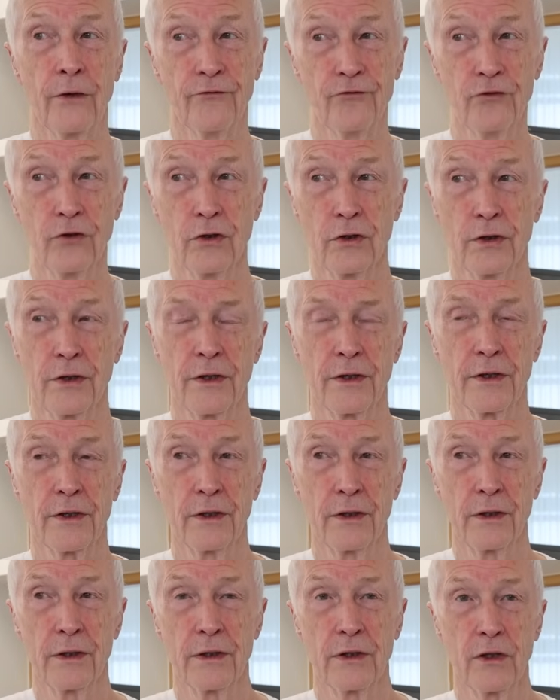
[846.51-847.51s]

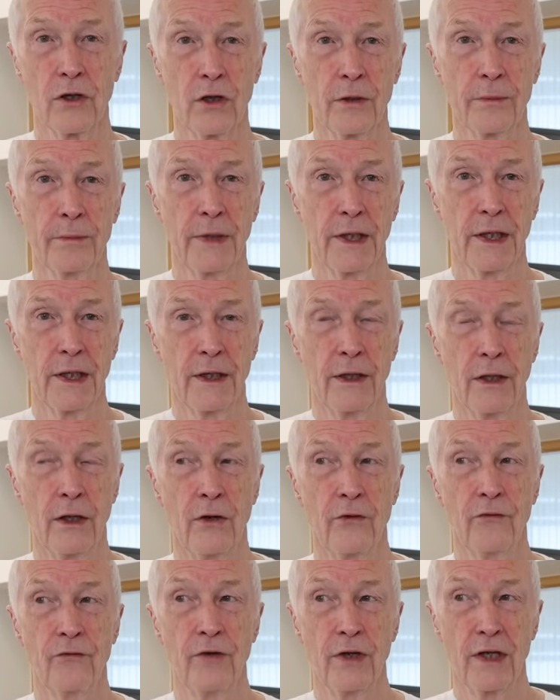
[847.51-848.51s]
Fraudsters, con men
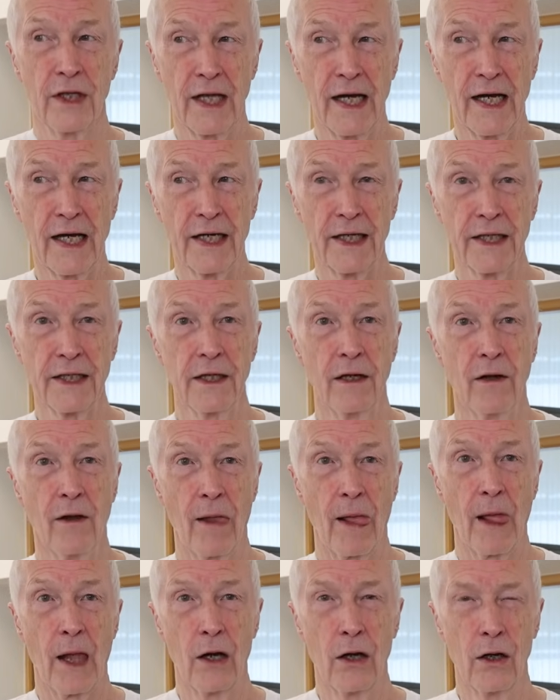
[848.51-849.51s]
rely
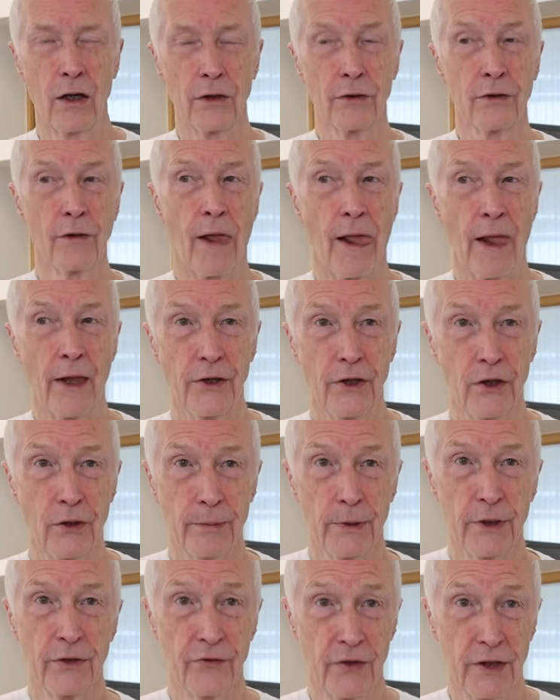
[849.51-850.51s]
on
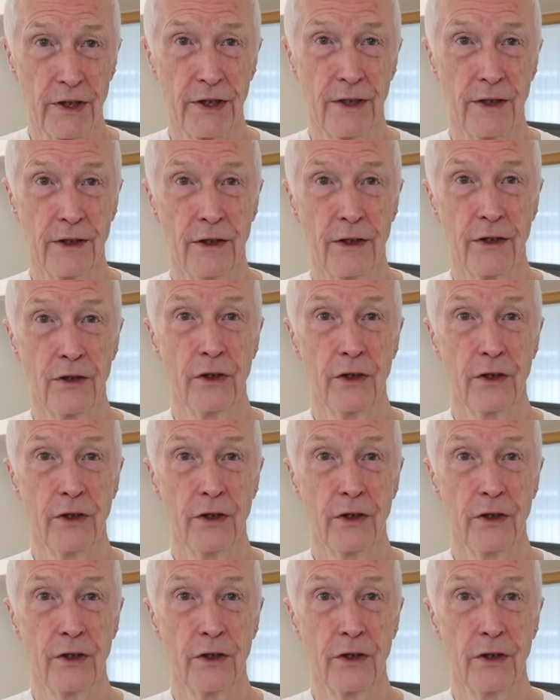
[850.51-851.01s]
human greed.